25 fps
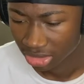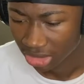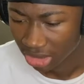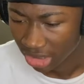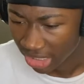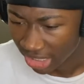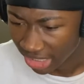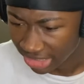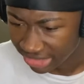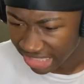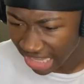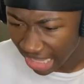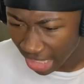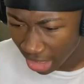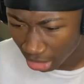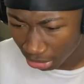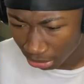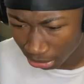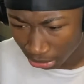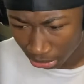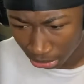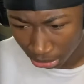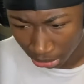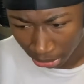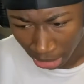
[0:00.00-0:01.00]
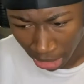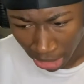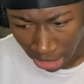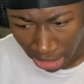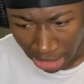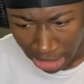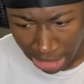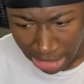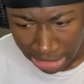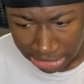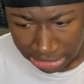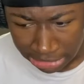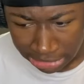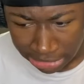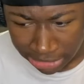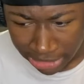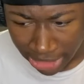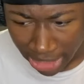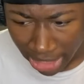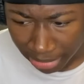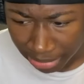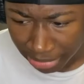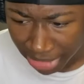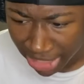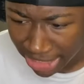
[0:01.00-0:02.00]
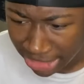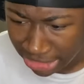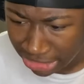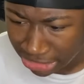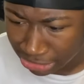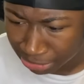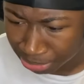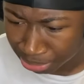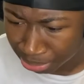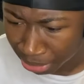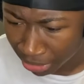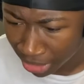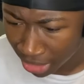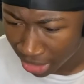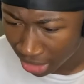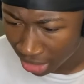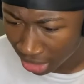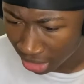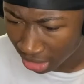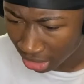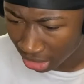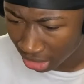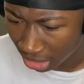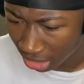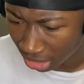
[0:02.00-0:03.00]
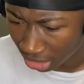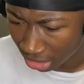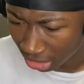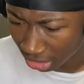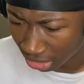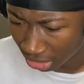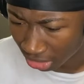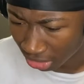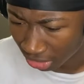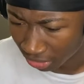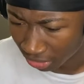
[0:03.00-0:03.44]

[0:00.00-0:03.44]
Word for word: And that, that man is buff.